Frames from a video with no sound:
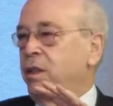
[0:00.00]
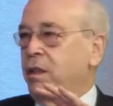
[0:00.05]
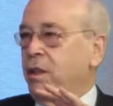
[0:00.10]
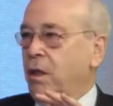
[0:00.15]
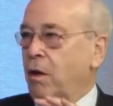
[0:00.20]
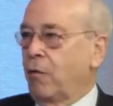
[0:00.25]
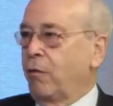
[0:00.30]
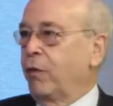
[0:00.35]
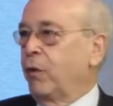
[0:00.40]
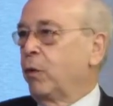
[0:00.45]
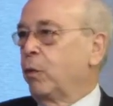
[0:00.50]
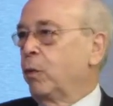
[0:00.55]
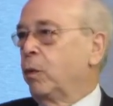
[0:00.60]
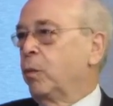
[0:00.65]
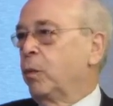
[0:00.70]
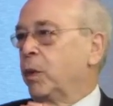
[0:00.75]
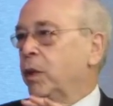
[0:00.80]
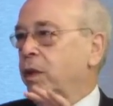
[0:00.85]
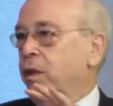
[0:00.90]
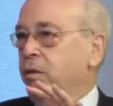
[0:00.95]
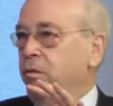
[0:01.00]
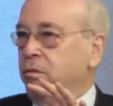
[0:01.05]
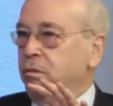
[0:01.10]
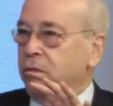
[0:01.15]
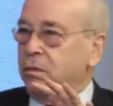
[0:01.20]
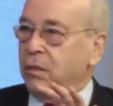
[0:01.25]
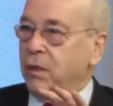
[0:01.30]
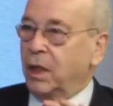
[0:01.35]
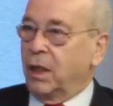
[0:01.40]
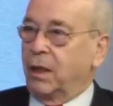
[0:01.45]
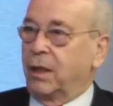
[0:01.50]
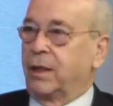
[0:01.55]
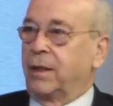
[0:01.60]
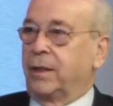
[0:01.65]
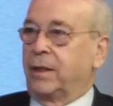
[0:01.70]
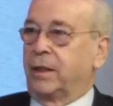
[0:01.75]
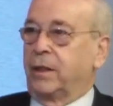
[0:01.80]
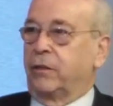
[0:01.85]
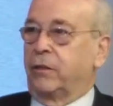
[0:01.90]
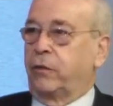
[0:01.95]
comfort women,
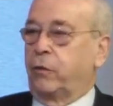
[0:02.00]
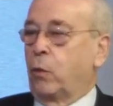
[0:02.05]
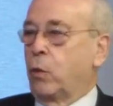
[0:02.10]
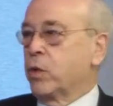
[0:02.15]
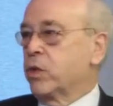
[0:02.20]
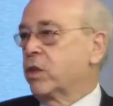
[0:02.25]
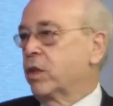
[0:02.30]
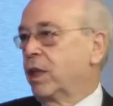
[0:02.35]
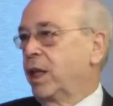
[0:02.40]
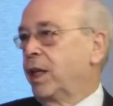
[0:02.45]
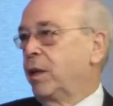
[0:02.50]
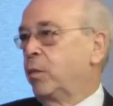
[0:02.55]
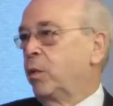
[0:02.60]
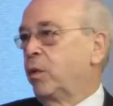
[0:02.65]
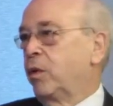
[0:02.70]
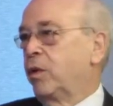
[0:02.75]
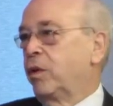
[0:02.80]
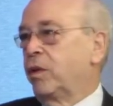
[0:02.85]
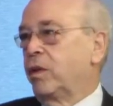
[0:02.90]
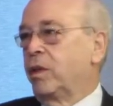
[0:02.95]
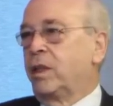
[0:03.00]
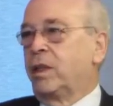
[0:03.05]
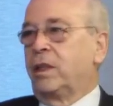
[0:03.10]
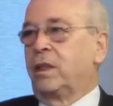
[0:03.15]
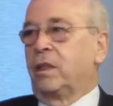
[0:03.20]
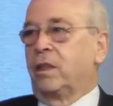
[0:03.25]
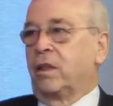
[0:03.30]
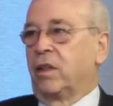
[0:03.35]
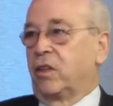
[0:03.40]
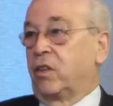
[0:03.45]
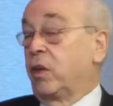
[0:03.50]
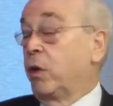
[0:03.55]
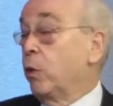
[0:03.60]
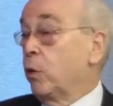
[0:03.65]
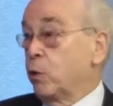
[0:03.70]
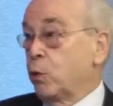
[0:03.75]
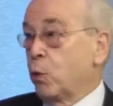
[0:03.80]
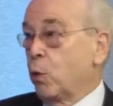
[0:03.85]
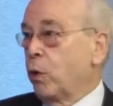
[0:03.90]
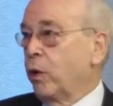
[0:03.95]
uh, forced labor, the
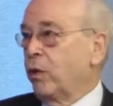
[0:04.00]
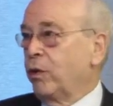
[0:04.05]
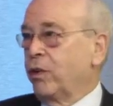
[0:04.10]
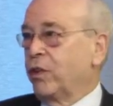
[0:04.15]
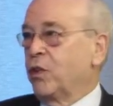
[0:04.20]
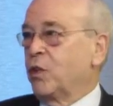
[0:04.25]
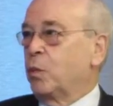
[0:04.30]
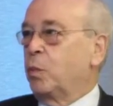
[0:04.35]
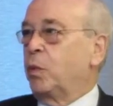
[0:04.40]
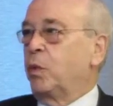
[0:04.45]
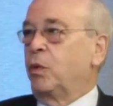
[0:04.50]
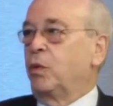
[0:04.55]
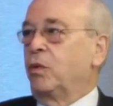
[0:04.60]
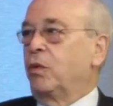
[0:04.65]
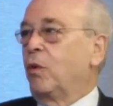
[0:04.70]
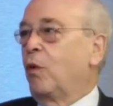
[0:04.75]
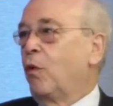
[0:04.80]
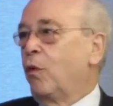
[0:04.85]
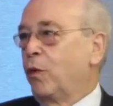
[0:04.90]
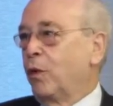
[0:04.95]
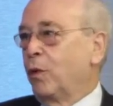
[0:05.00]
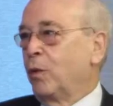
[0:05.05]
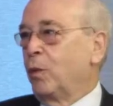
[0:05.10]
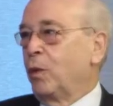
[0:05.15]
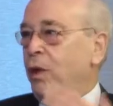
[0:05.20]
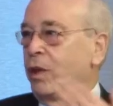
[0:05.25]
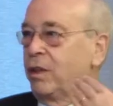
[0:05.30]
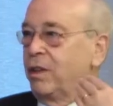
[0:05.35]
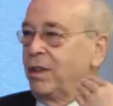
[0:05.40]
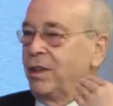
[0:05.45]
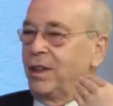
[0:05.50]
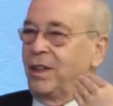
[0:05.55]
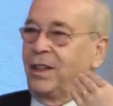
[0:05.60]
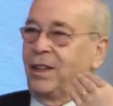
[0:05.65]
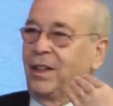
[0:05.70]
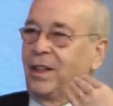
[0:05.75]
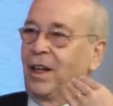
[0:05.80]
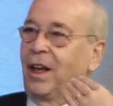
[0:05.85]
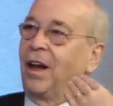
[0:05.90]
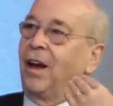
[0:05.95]
territorial dispute over what
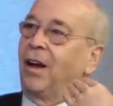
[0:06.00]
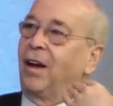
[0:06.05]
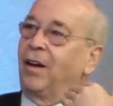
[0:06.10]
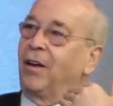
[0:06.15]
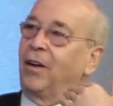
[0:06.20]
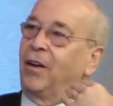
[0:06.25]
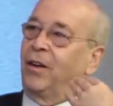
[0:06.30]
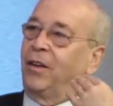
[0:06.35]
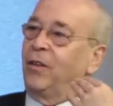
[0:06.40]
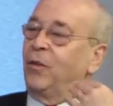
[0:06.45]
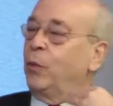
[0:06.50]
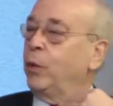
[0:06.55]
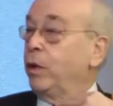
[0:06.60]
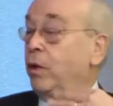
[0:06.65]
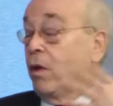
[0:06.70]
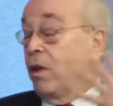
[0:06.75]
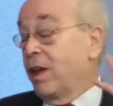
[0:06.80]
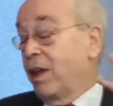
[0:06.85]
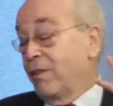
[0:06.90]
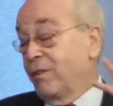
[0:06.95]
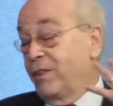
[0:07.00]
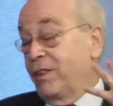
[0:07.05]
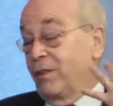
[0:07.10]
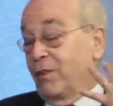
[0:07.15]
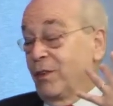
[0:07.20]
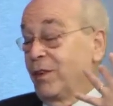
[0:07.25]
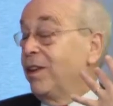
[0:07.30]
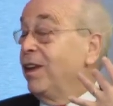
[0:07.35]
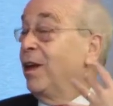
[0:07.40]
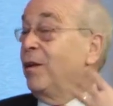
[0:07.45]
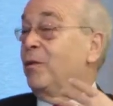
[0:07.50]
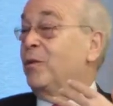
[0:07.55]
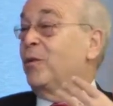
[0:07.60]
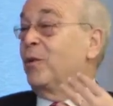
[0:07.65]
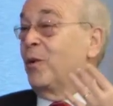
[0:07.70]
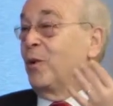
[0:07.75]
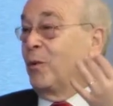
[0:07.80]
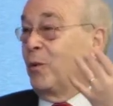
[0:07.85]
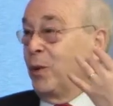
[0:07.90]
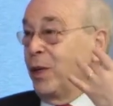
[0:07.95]
uh, we all have different names
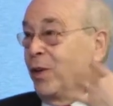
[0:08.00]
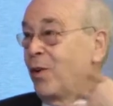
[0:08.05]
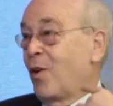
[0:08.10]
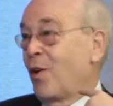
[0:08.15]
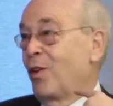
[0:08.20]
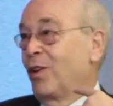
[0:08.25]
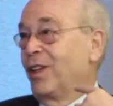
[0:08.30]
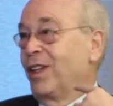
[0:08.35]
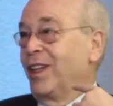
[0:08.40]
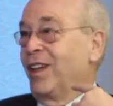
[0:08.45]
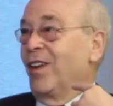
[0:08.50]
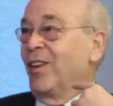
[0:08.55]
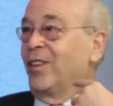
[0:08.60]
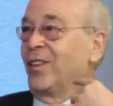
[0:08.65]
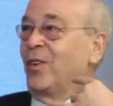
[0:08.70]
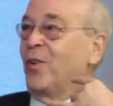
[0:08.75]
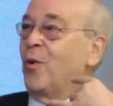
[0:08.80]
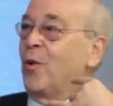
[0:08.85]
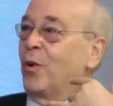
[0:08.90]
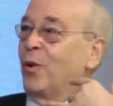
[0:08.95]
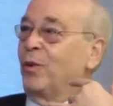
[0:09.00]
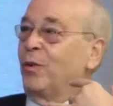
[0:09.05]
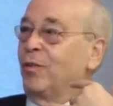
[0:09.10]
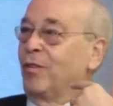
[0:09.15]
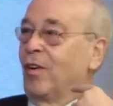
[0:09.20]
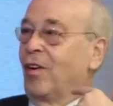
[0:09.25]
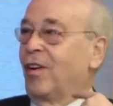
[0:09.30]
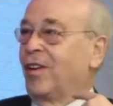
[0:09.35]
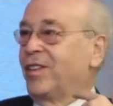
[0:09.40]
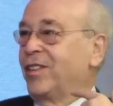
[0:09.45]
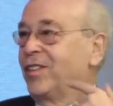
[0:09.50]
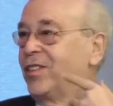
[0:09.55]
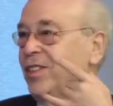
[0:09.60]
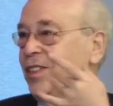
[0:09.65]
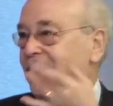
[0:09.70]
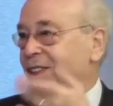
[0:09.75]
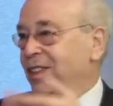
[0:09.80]
for. We call Liancourt rocks